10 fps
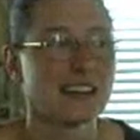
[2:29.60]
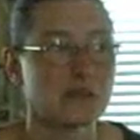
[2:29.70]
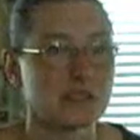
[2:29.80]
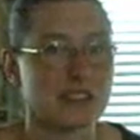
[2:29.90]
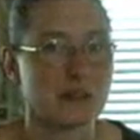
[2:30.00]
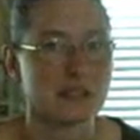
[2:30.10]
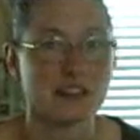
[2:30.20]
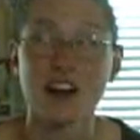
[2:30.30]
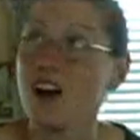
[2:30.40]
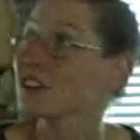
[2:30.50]
I was
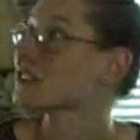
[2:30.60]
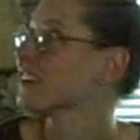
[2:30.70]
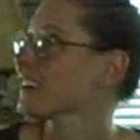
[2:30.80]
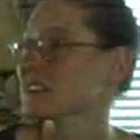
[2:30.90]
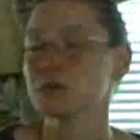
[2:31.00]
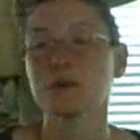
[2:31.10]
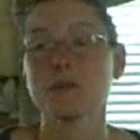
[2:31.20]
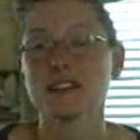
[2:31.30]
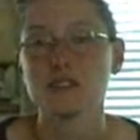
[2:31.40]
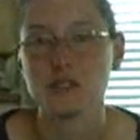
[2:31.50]
like, oh, this is what
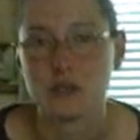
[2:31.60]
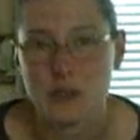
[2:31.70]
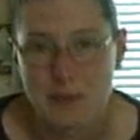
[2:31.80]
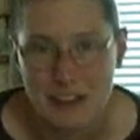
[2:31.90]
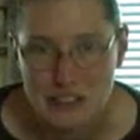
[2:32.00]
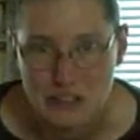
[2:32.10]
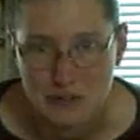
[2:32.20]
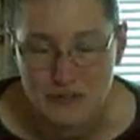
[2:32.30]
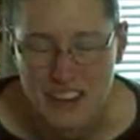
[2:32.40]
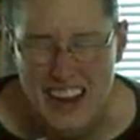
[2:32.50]
a master's degree buys you.
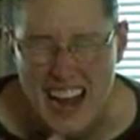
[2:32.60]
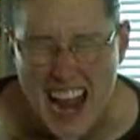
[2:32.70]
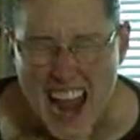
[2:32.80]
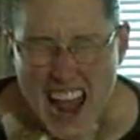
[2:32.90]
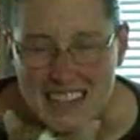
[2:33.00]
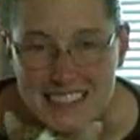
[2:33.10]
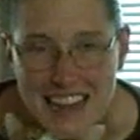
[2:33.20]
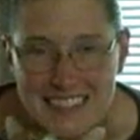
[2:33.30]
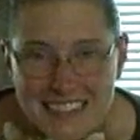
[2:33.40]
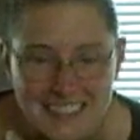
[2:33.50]

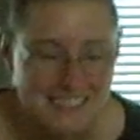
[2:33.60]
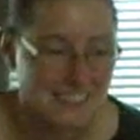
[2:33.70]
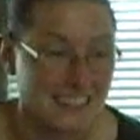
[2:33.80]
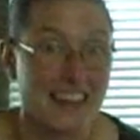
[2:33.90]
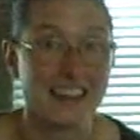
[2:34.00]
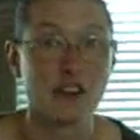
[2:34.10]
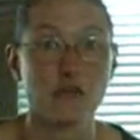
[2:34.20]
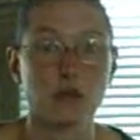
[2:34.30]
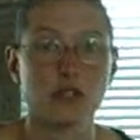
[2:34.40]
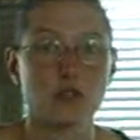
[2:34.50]
Fantastic. Glad I
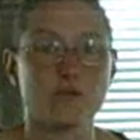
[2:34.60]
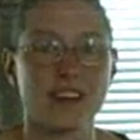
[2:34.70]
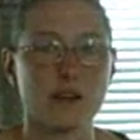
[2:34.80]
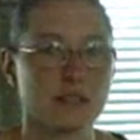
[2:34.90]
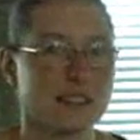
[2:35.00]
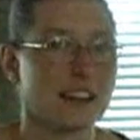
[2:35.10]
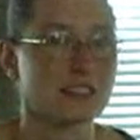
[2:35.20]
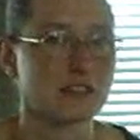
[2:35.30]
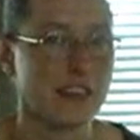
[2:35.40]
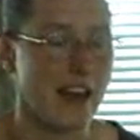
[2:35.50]
owe
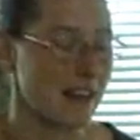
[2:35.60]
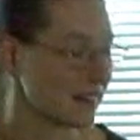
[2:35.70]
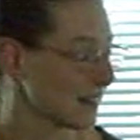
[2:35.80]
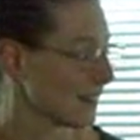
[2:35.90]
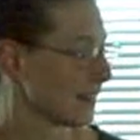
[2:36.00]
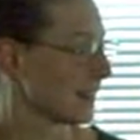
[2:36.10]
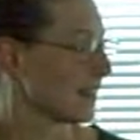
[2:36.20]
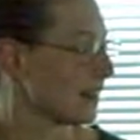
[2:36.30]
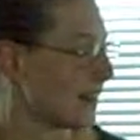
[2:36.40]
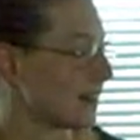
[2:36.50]
$42,000 for that.
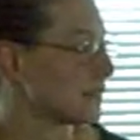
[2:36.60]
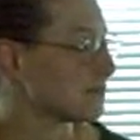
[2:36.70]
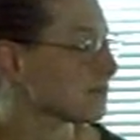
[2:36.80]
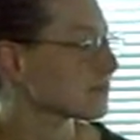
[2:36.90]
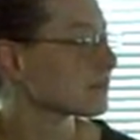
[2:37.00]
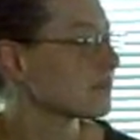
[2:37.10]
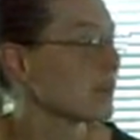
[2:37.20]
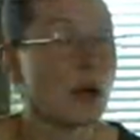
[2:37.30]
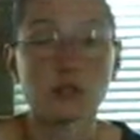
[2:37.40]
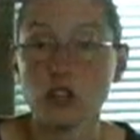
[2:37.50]

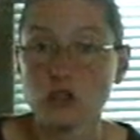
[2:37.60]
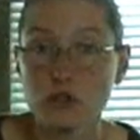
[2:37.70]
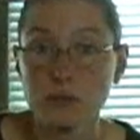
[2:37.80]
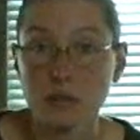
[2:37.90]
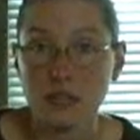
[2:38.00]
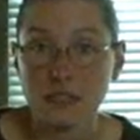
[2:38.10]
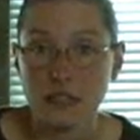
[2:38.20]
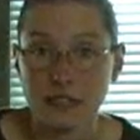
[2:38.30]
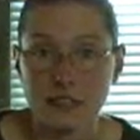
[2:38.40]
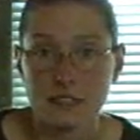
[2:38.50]
I was on True Blood.
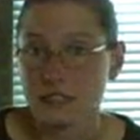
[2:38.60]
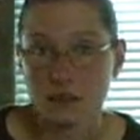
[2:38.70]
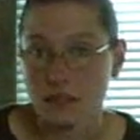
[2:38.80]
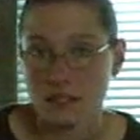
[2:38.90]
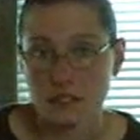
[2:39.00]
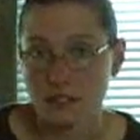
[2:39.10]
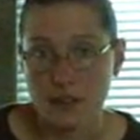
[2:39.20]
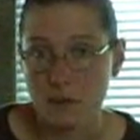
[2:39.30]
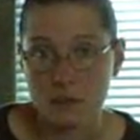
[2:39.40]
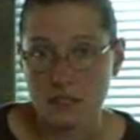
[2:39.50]
I can't tell you what I did on
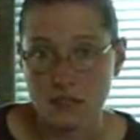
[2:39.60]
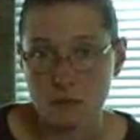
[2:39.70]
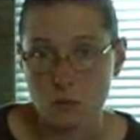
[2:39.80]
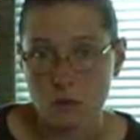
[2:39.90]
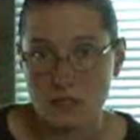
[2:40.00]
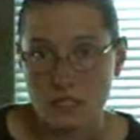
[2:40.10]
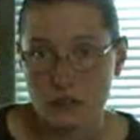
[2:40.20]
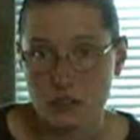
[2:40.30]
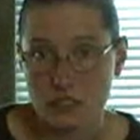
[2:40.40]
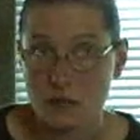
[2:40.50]
that because I'm sworn to
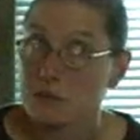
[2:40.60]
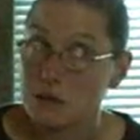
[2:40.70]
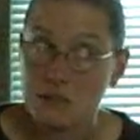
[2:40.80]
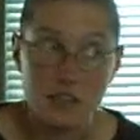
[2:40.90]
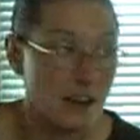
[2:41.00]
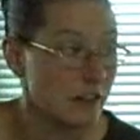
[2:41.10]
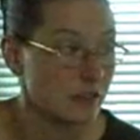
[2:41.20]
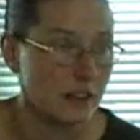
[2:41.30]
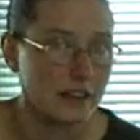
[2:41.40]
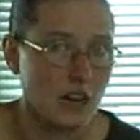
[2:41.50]
secrecy. Sometimes they
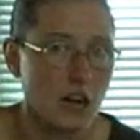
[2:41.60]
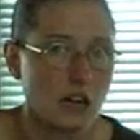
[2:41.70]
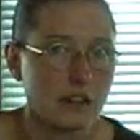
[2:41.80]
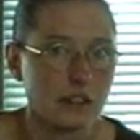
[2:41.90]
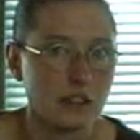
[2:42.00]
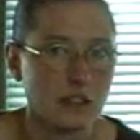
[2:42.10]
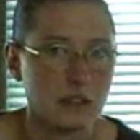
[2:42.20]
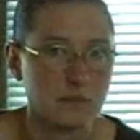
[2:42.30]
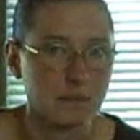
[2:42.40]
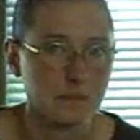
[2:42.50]
have like
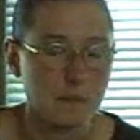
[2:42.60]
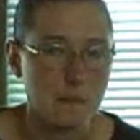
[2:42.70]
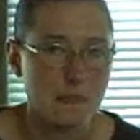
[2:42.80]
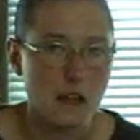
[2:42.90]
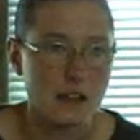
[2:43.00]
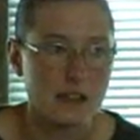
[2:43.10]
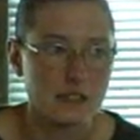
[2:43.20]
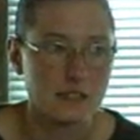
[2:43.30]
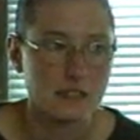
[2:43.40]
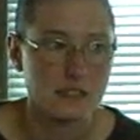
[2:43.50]

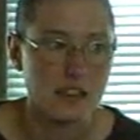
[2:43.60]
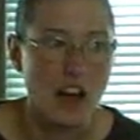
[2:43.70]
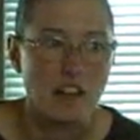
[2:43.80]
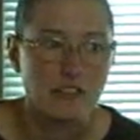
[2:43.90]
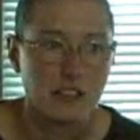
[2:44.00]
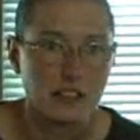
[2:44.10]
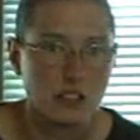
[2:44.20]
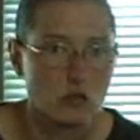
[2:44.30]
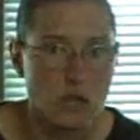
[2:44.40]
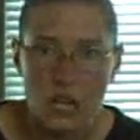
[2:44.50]
high-end stuff that
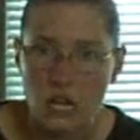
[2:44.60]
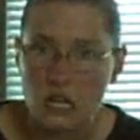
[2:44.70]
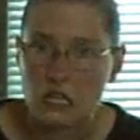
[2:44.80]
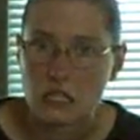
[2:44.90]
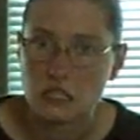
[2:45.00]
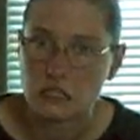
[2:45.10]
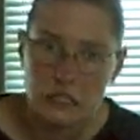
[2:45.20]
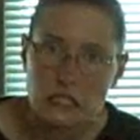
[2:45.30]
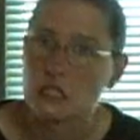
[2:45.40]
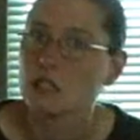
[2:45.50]
you can't
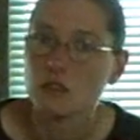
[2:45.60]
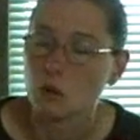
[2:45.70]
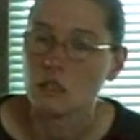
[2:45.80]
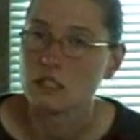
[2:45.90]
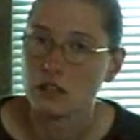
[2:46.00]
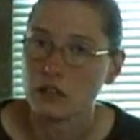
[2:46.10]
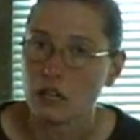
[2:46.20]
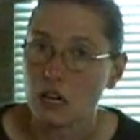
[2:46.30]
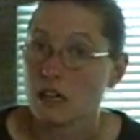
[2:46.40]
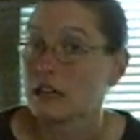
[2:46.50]
leak what's going
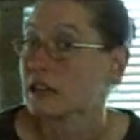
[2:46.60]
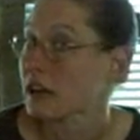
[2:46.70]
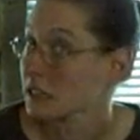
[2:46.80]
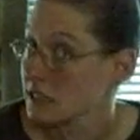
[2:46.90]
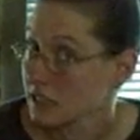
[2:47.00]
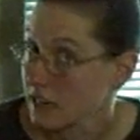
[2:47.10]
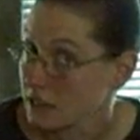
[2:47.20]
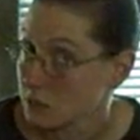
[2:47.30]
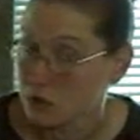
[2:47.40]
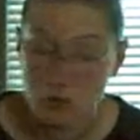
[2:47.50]
on, and that is the
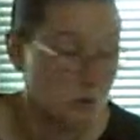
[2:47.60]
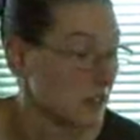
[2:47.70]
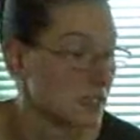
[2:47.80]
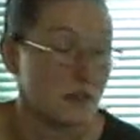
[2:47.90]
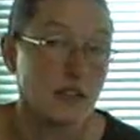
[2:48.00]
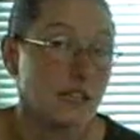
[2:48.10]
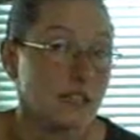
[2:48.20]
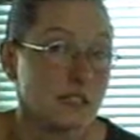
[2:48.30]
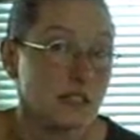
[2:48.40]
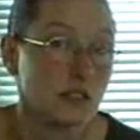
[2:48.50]
case with True Blood. So I
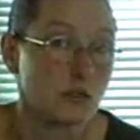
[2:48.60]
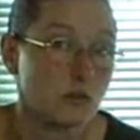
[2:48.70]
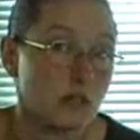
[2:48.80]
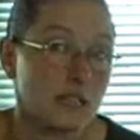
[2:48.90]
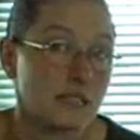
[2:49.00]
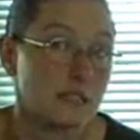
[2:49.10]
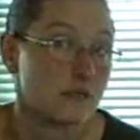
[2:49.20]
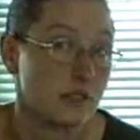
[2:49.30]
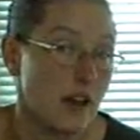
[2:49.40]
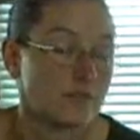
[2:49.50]
can't tell you what I
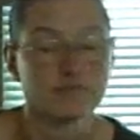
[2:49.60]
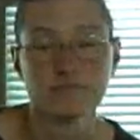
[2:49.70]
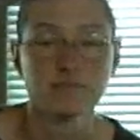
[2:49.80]
did for that.